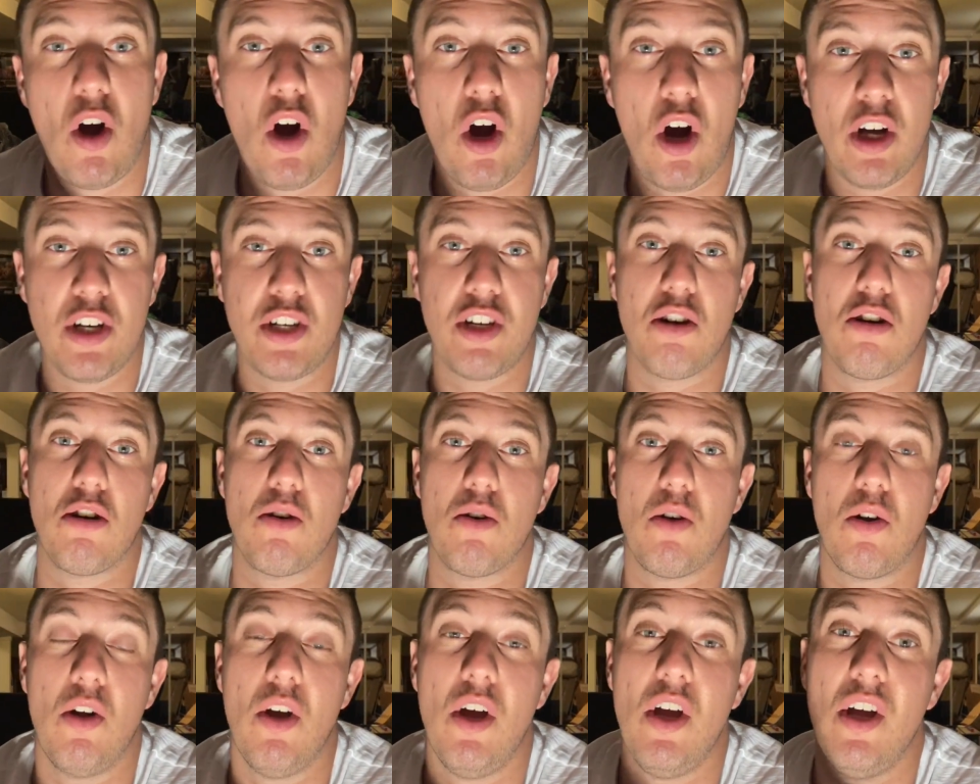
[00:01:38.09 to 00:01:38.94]
on
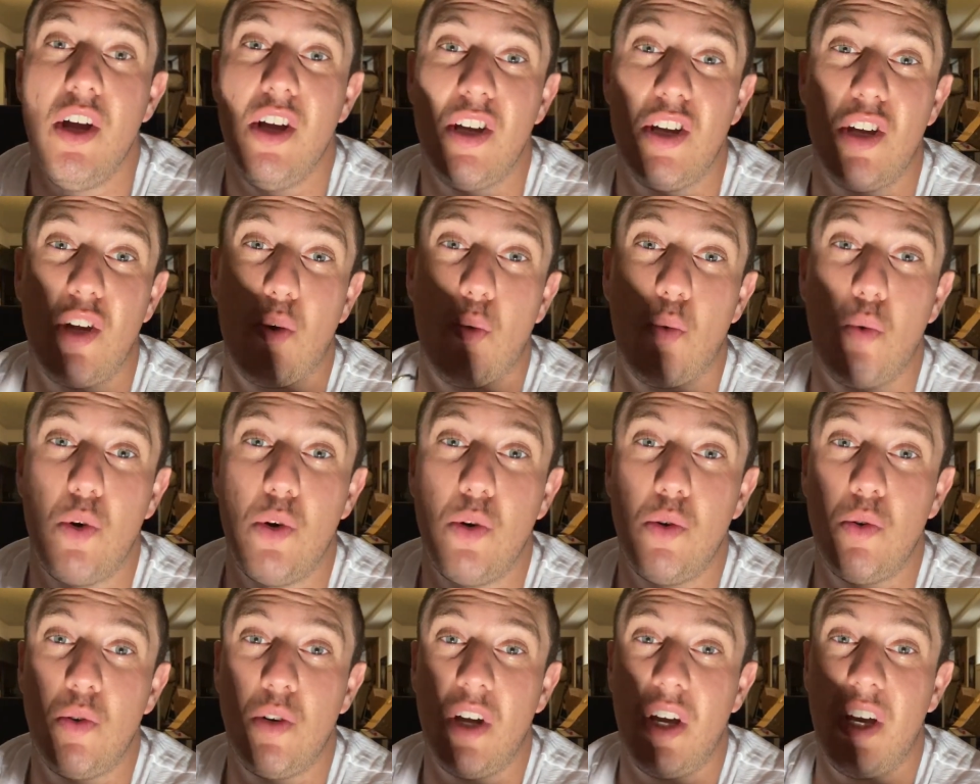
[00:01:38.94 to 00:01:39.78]
your
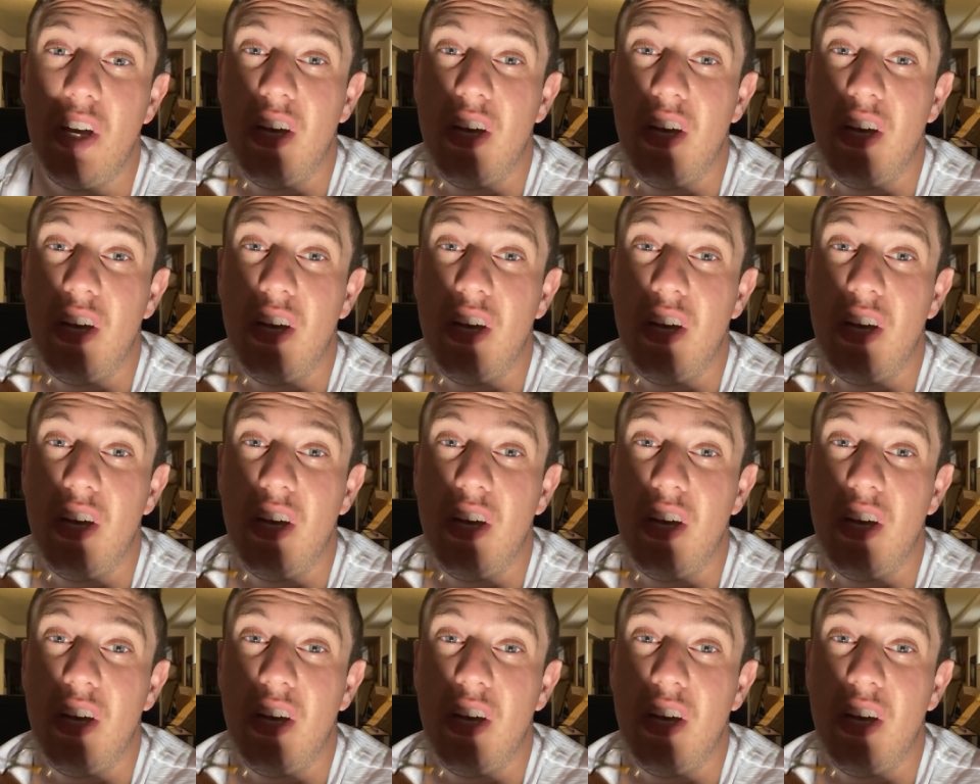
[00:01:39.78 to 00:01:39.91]
wound